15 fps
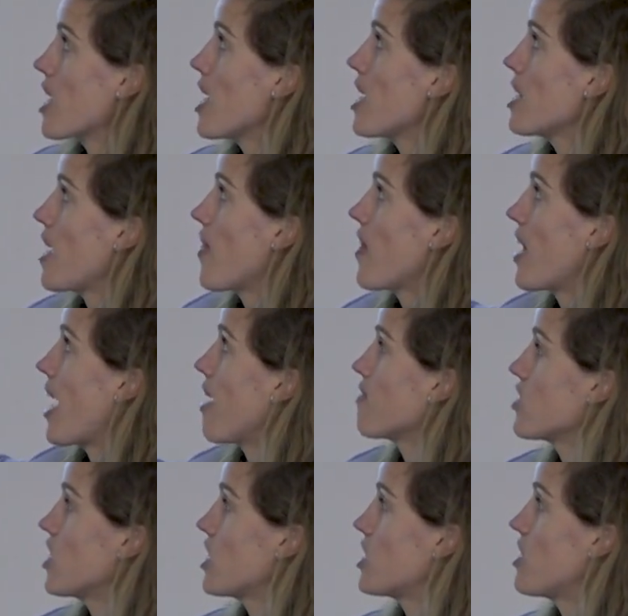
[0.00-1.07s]
in and then
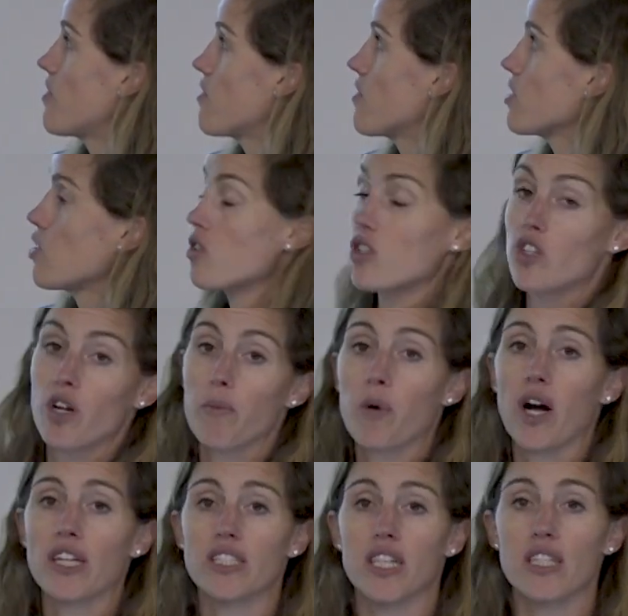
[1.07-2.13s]
after each unit
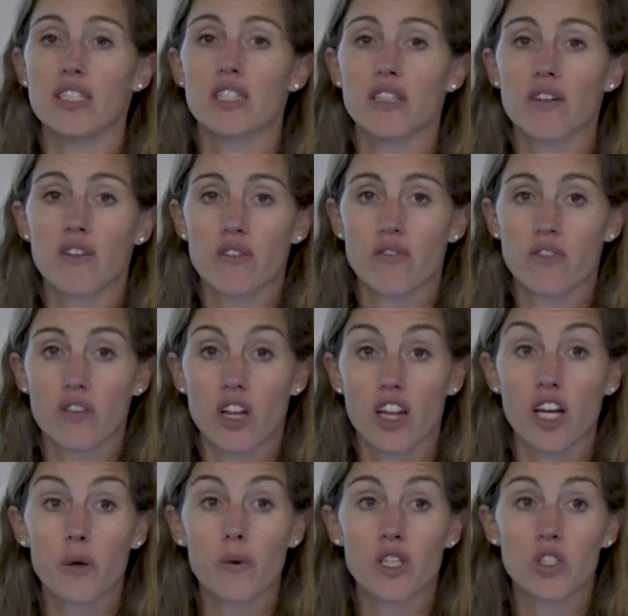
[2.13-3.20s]
process, the
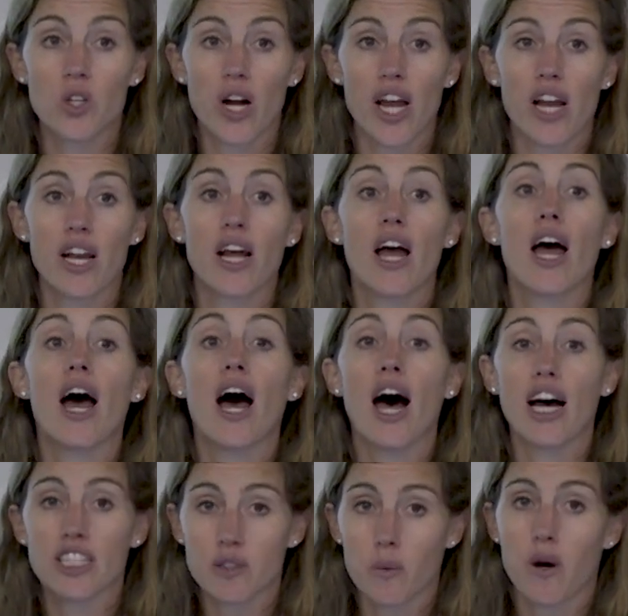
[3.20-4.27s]
liquid train
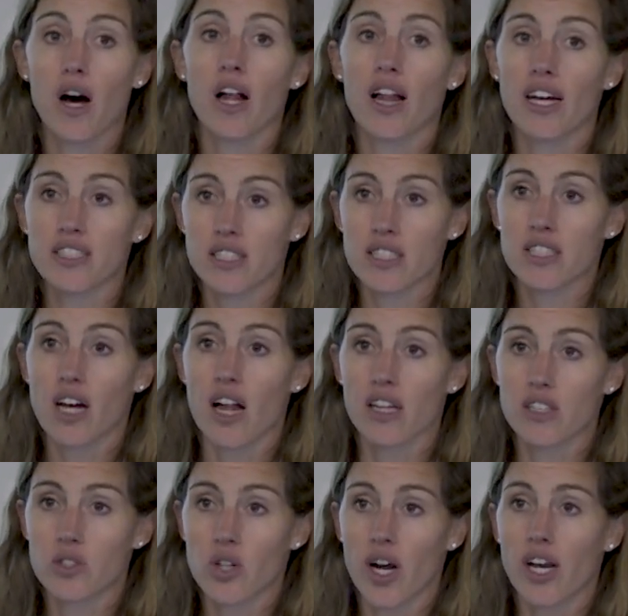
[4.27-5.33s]
as well as the
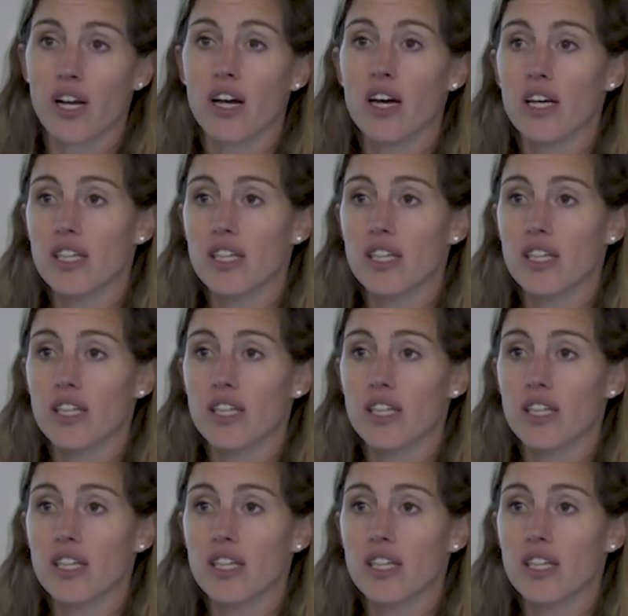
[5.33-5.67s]
solid train.